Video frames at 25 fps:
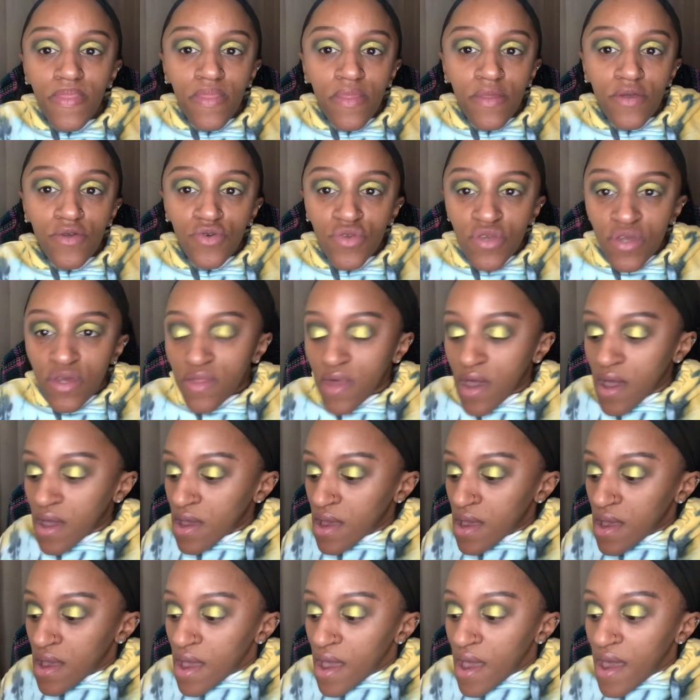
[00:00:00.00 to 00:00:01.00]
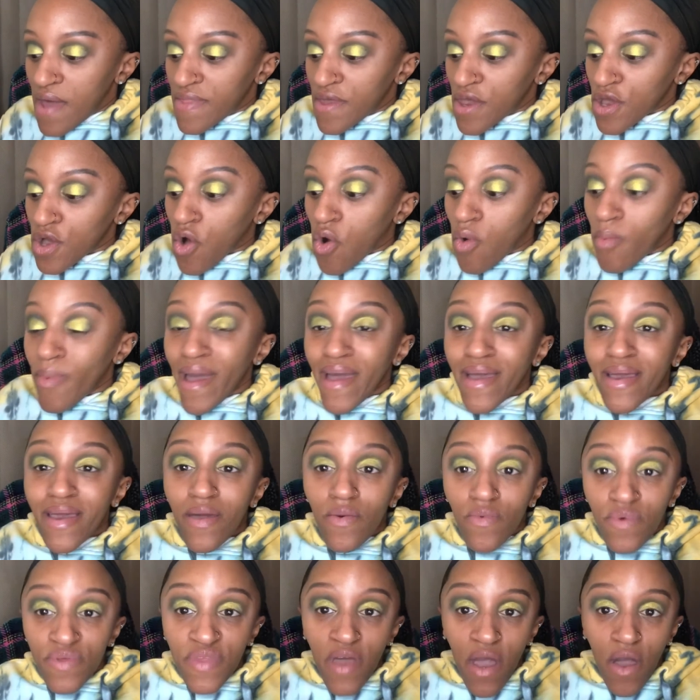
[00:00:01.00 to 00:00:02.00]
You see that? And then go back in
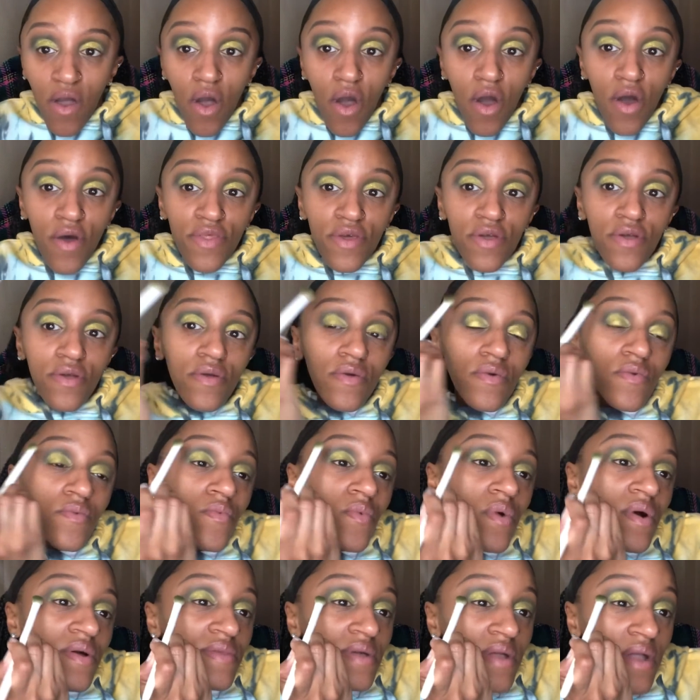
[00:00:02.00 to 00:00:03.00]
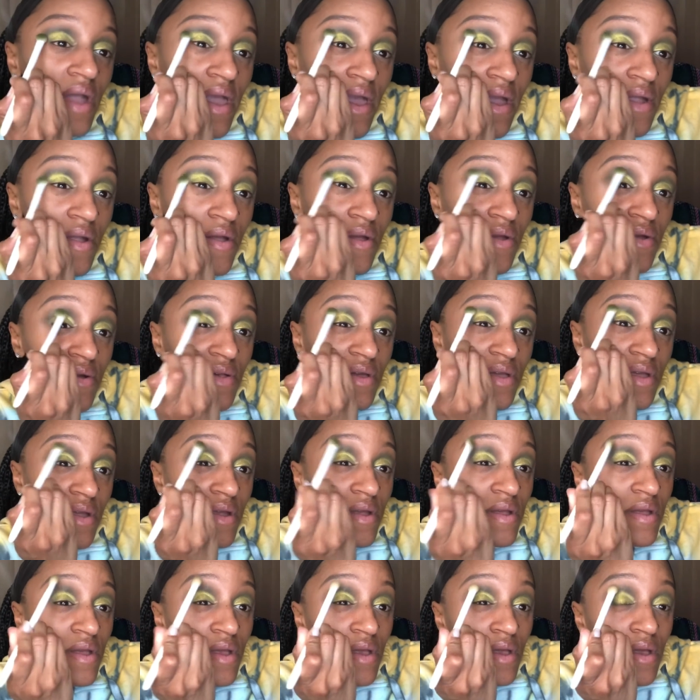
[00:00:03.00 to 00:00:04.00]
with that other one that I had earlier,
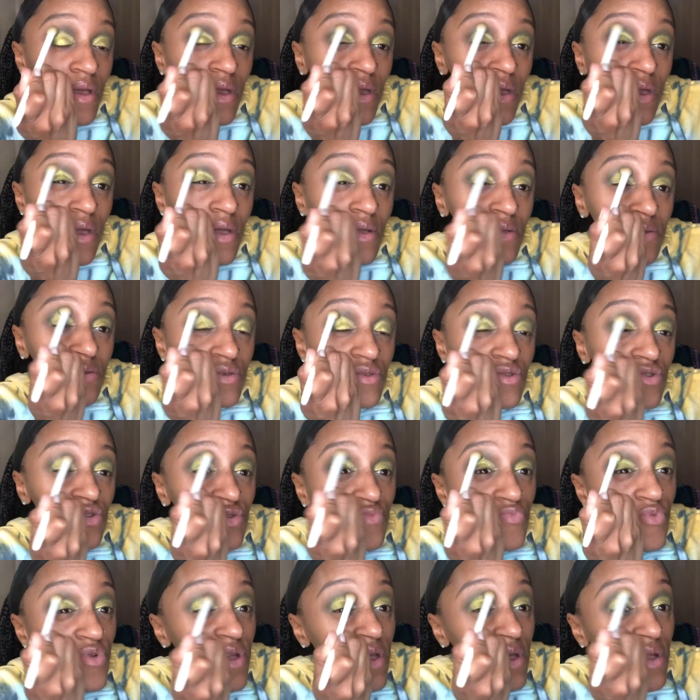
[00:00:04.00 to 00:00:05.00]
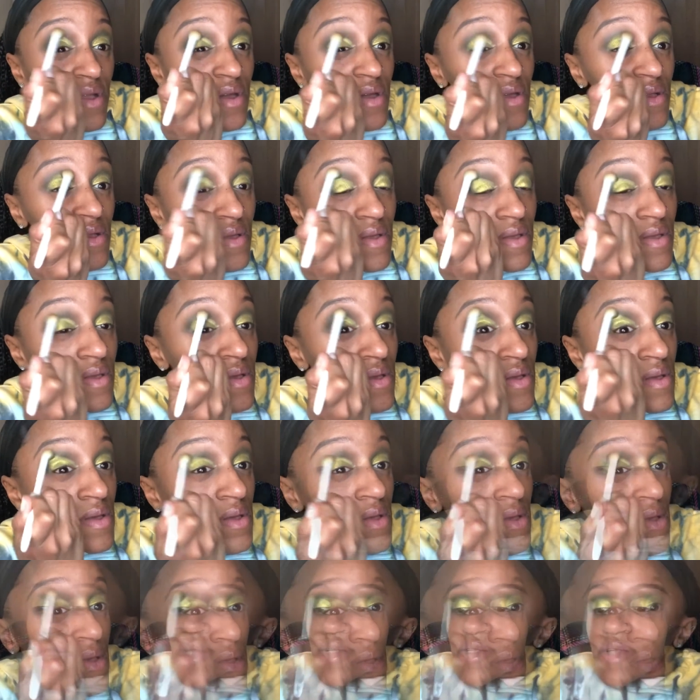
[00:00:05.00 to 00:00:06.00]
and then just bring it in.
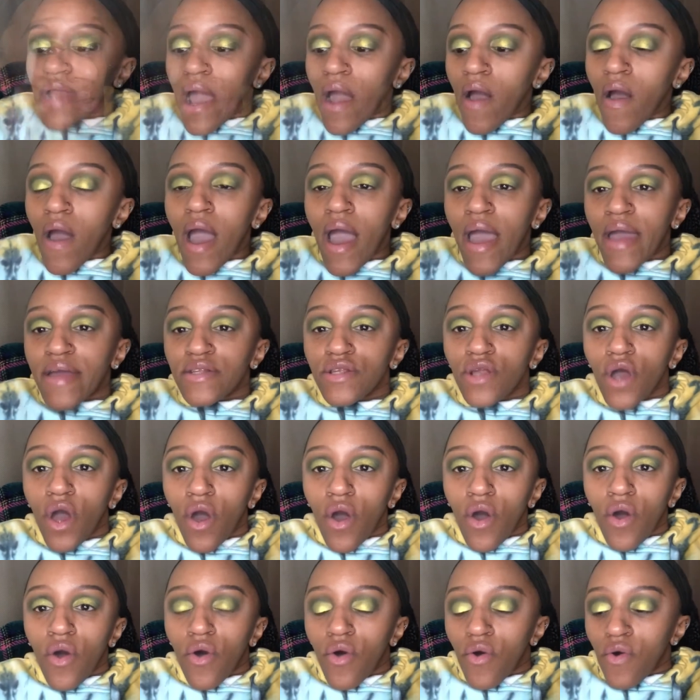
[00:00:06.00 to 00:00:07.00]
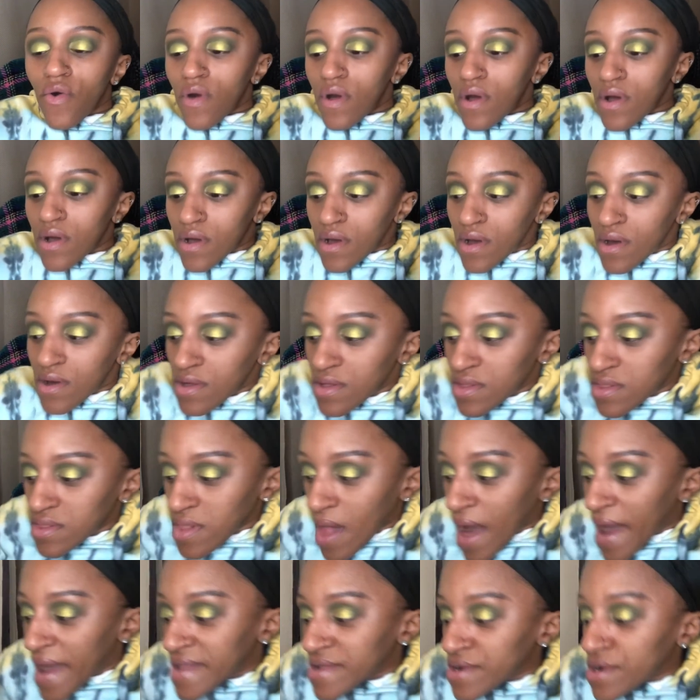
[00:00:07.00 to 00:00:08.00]
Now, I know
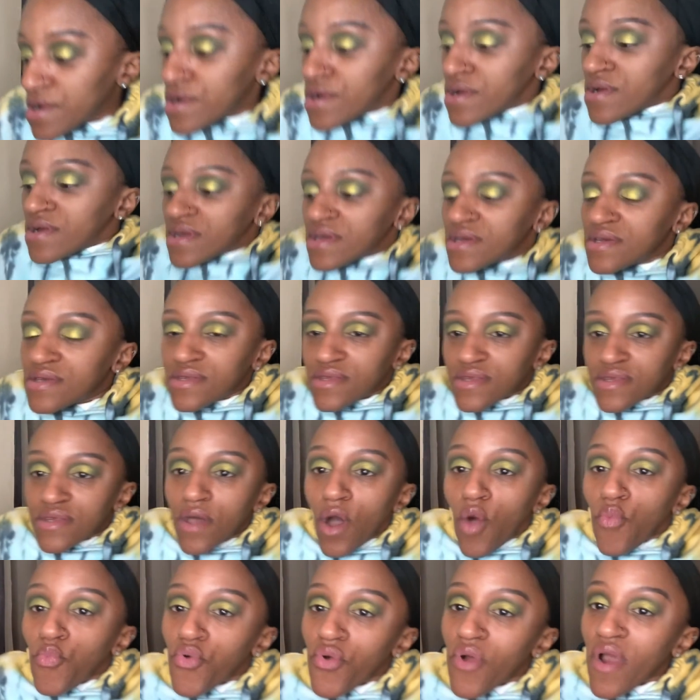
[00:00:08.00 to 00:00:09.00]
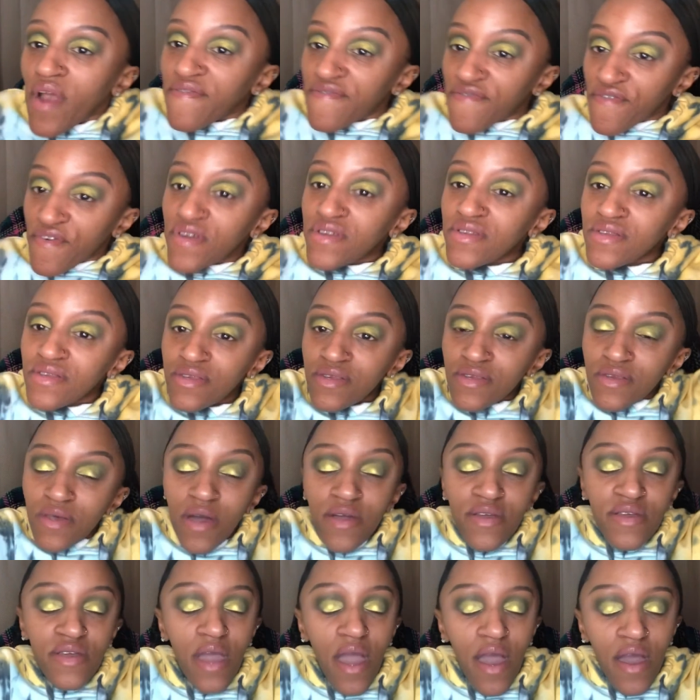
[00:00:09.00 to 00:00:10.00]
liner is a preference.
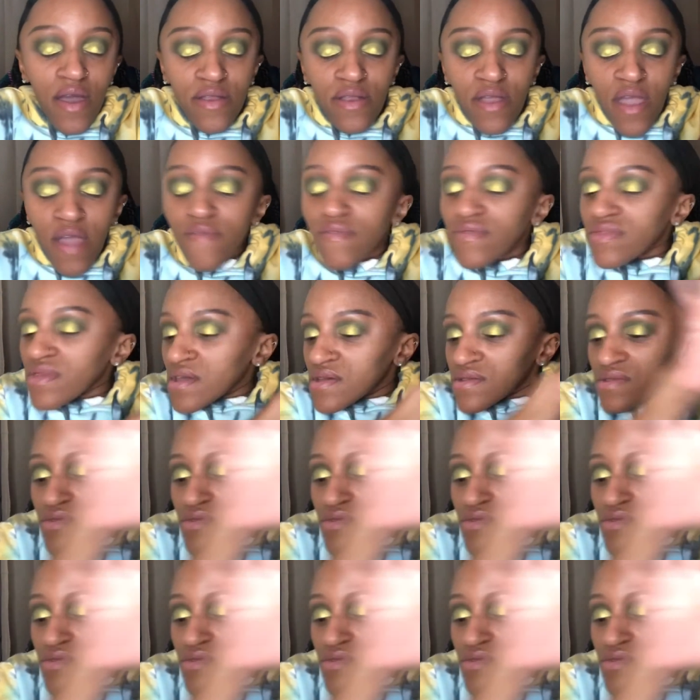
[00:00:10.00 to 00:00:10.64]
Again, everything is